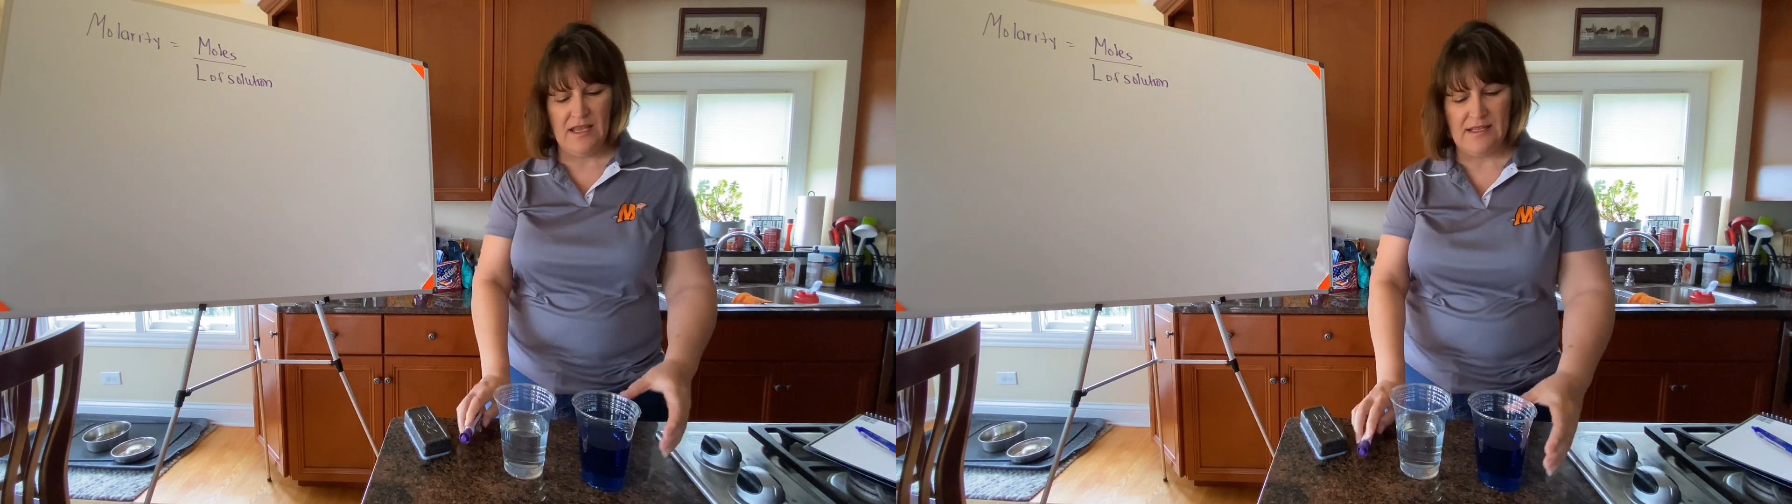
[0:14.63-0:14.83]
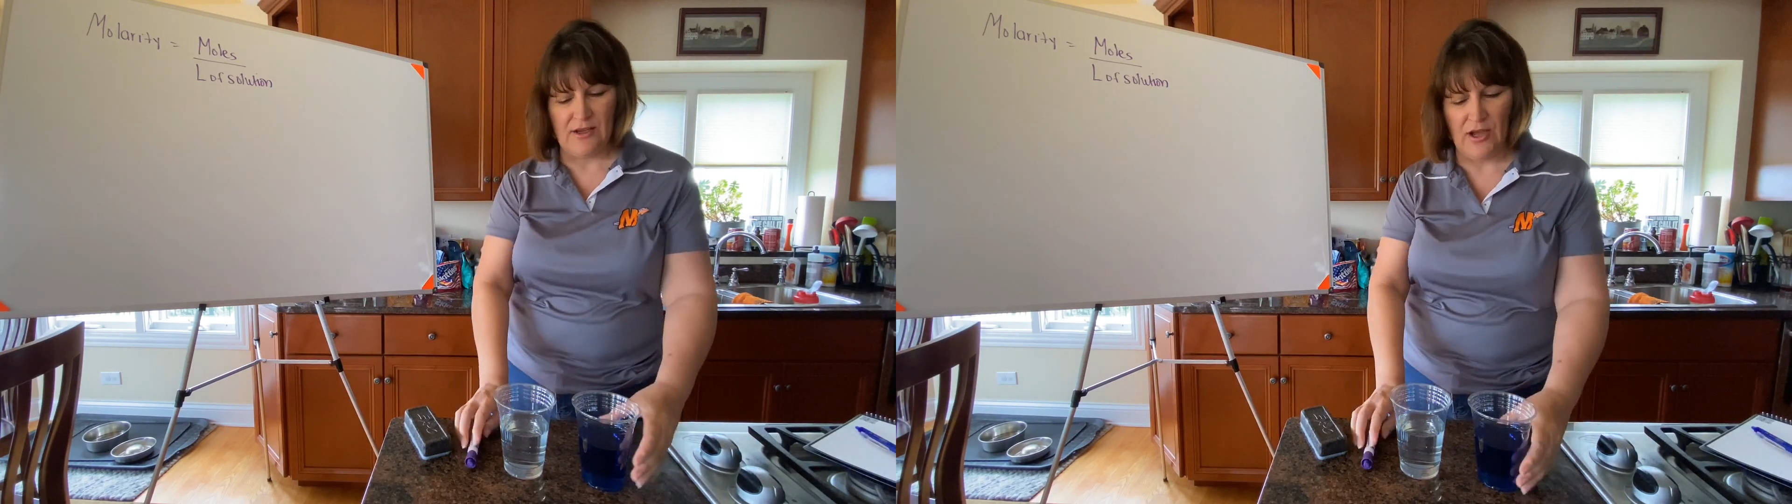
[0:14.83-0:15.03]

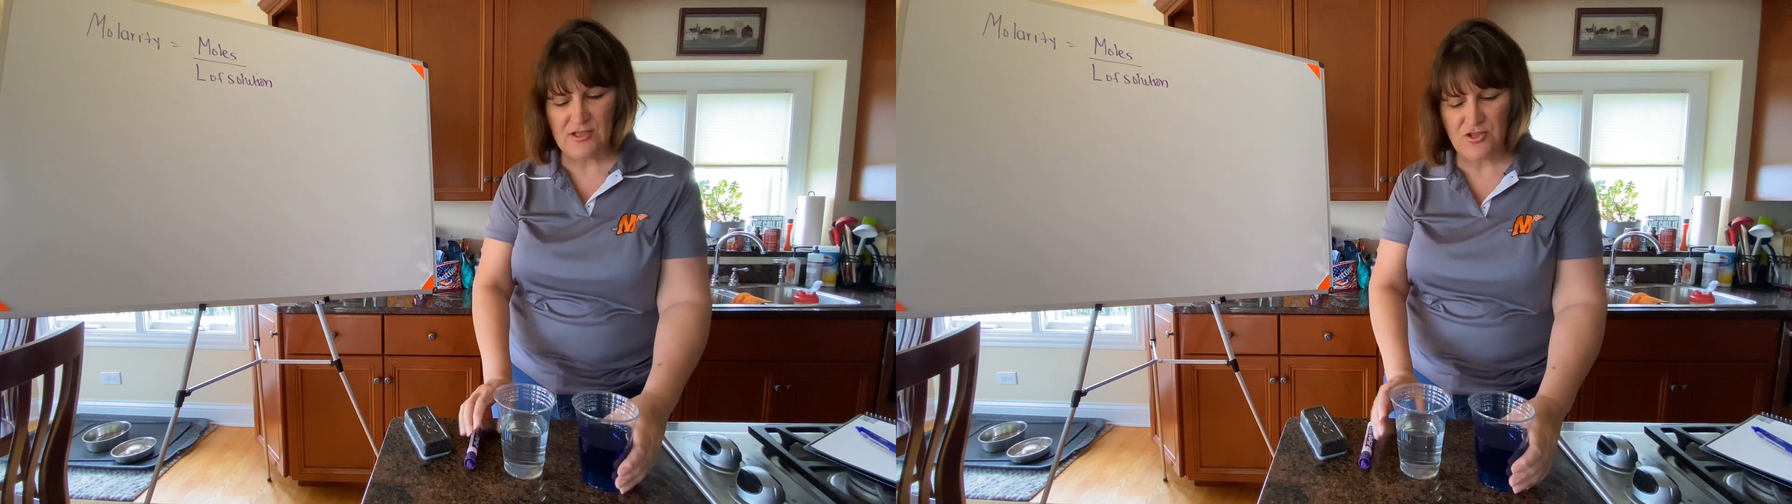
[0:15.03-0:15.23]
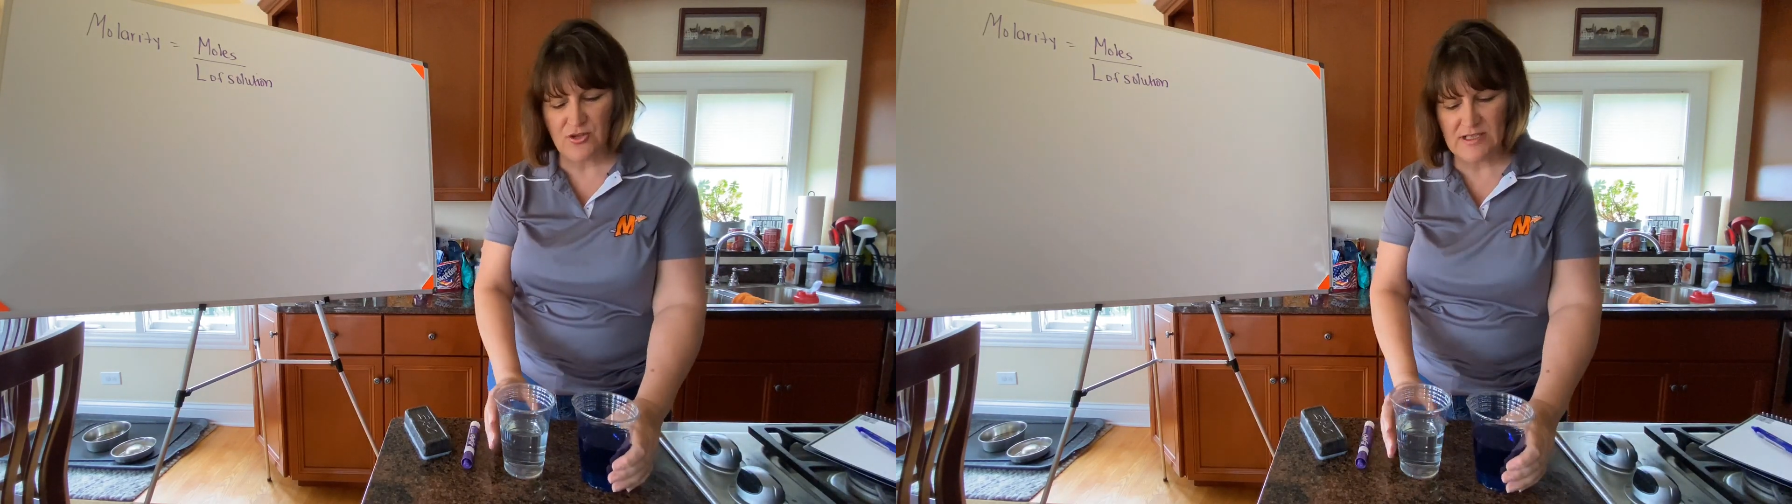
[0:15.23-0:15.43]
Now,
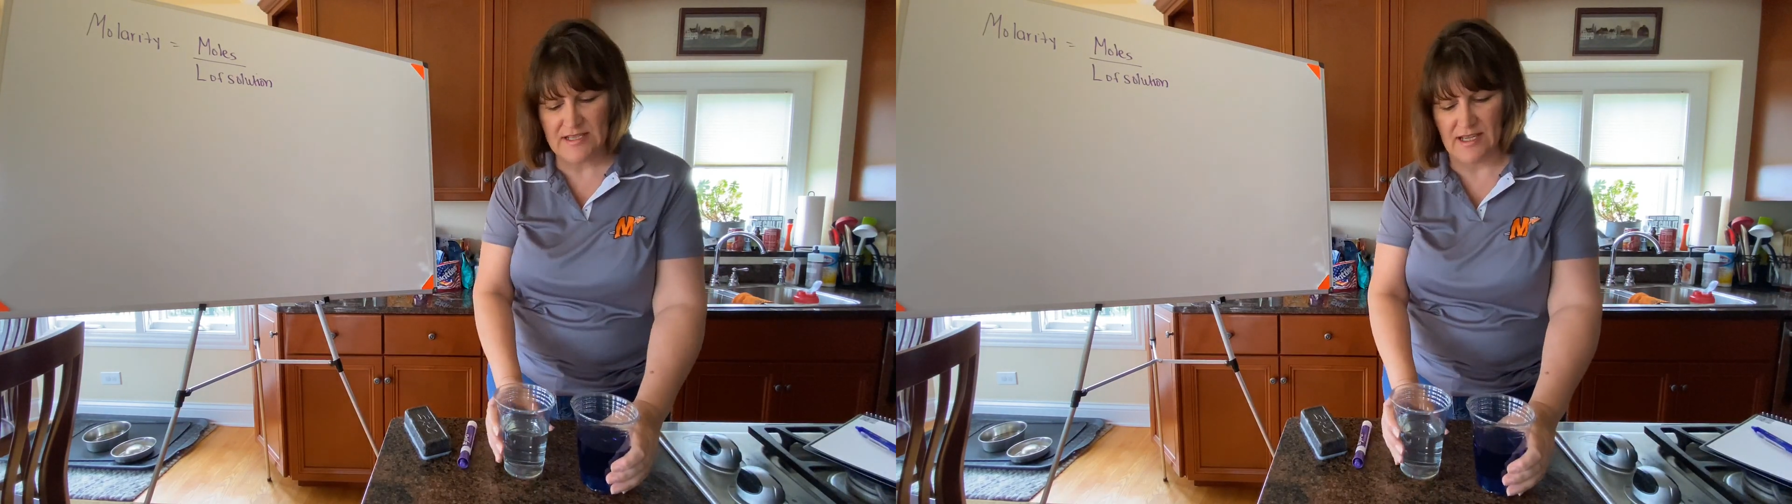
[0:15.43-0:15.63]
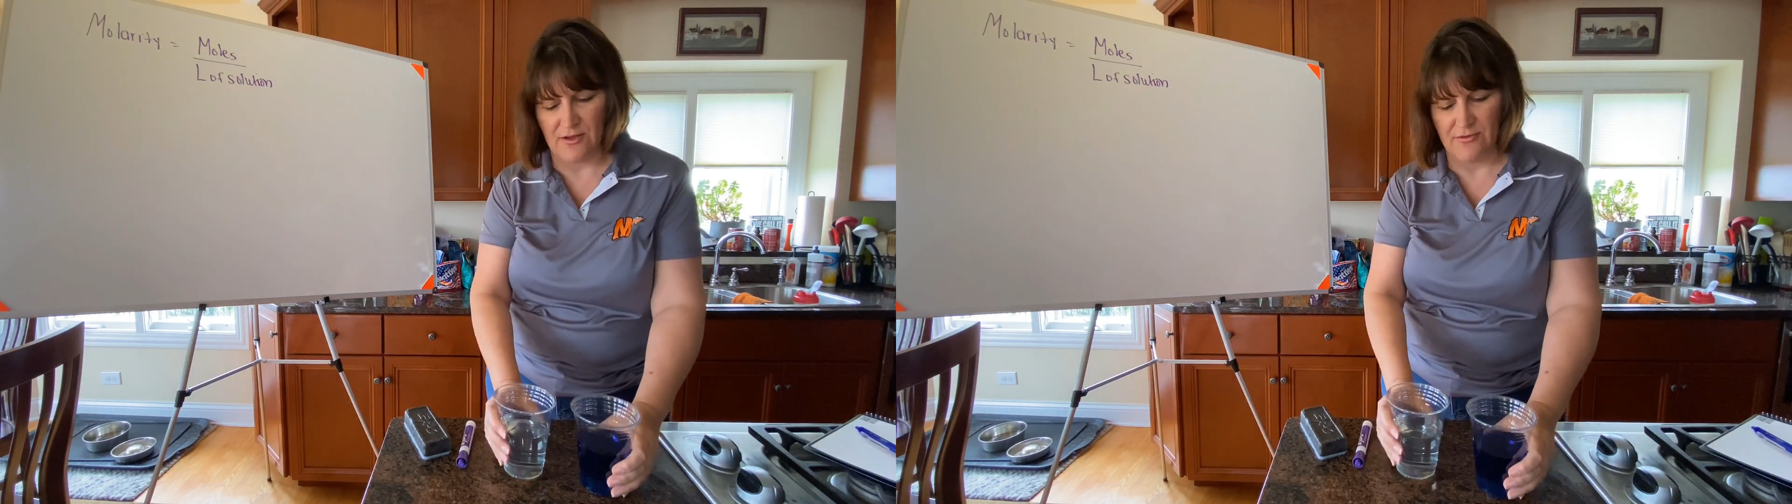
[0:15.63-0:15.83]
as you can
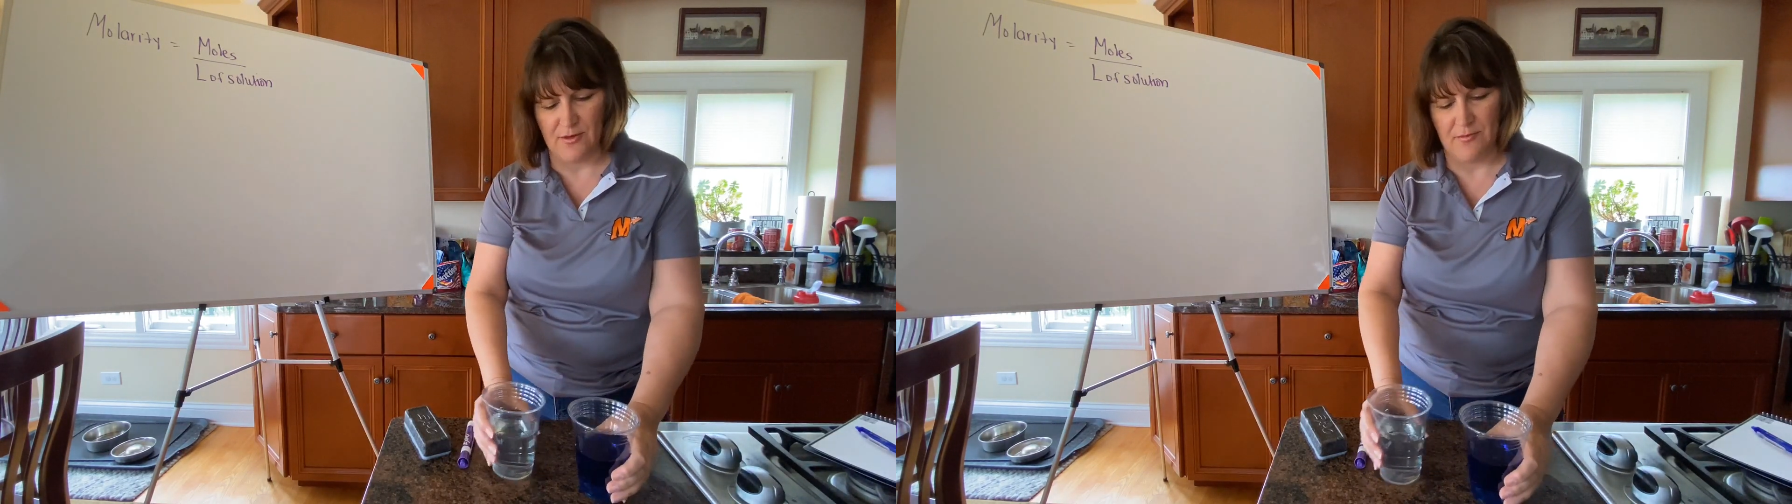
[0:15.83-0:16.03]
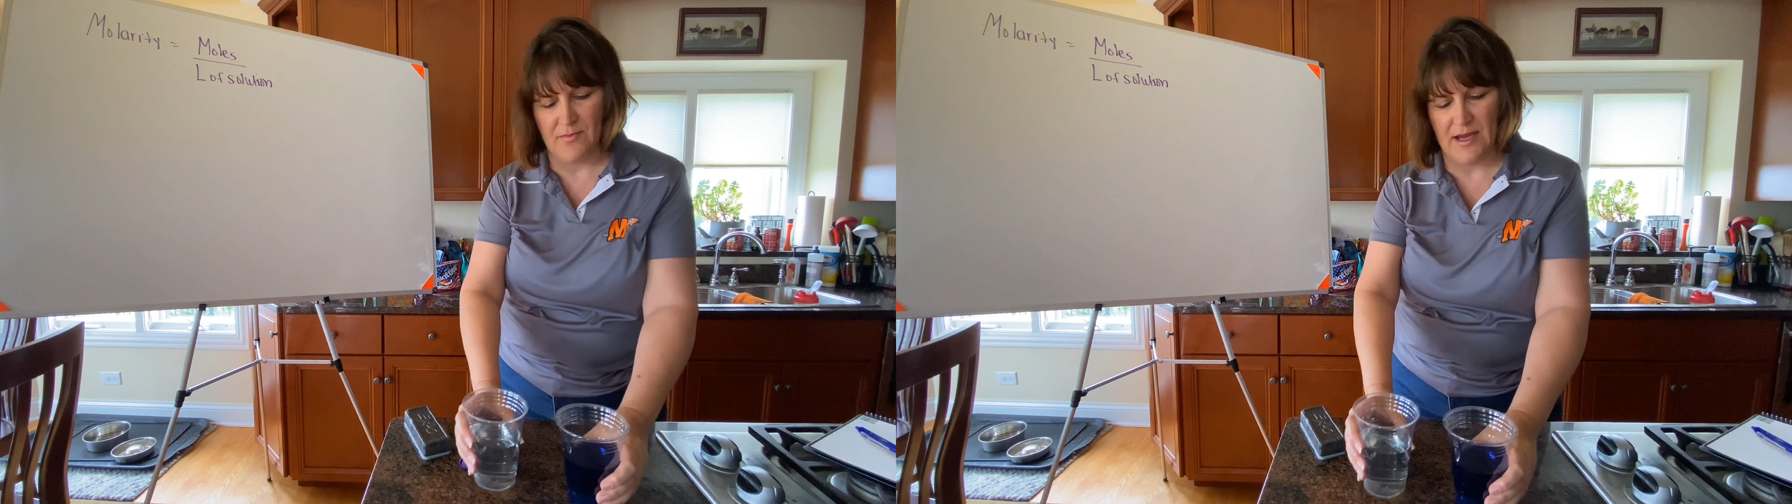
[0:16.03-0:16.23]
tell
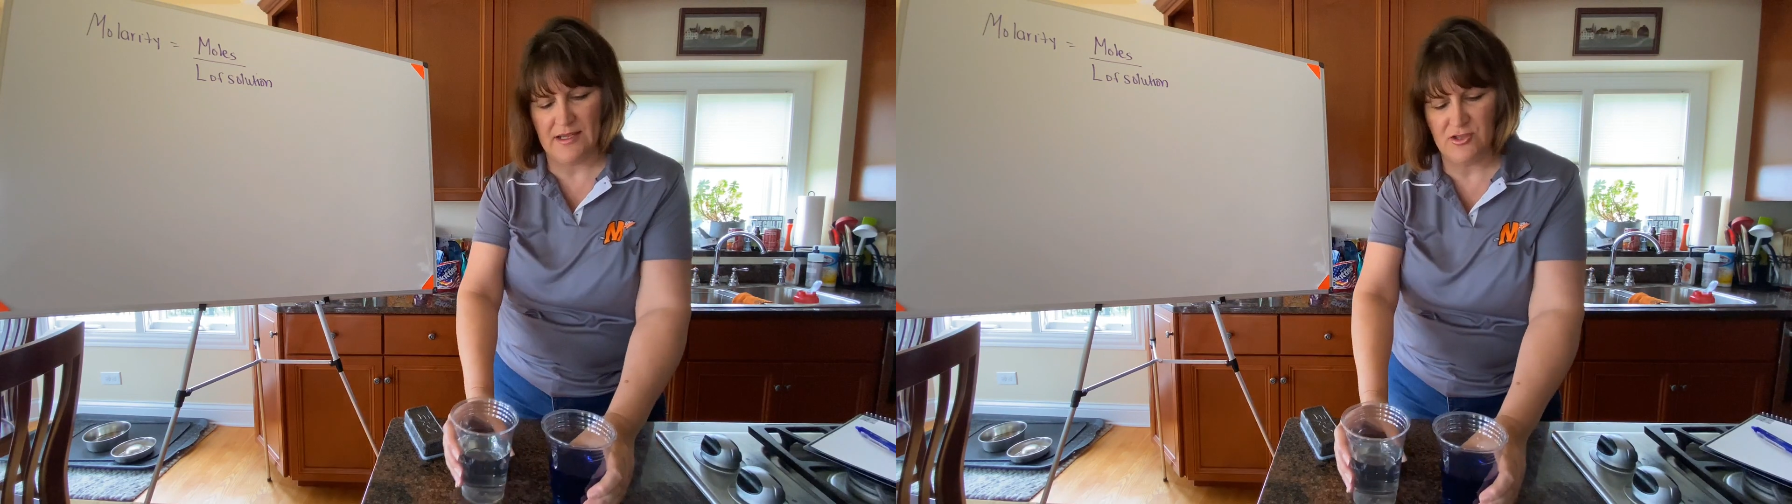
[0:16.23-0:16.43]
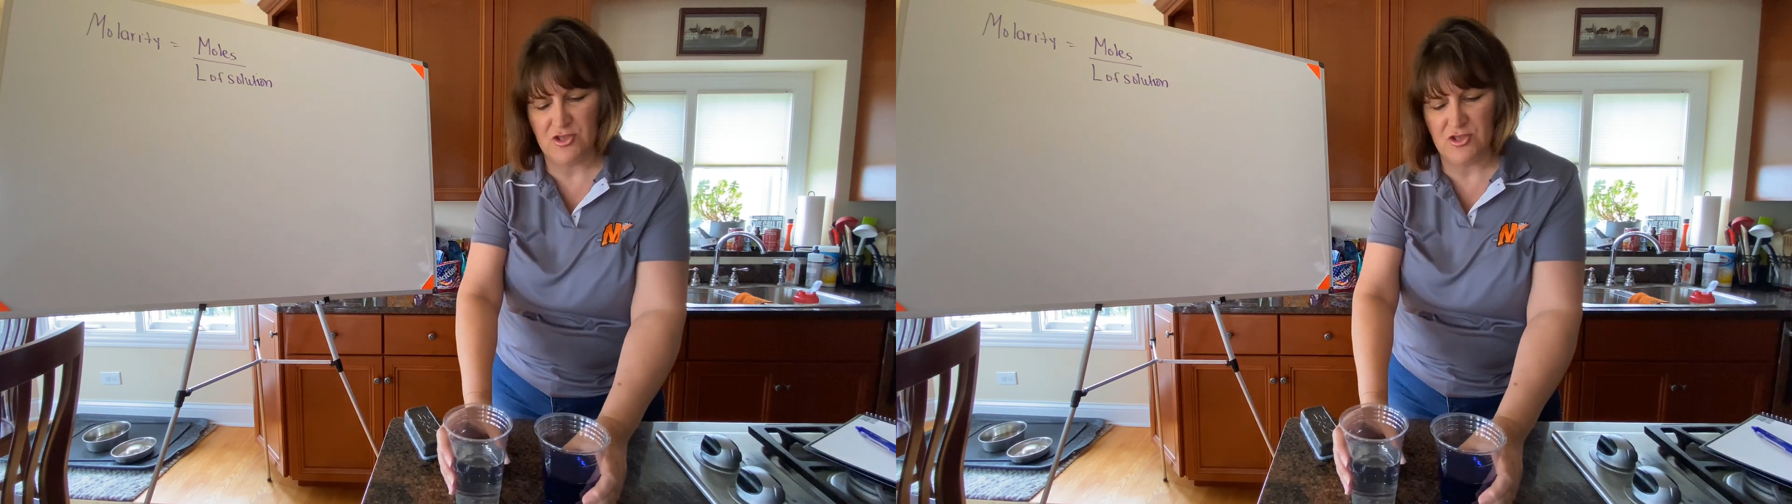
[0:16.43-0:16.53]
from my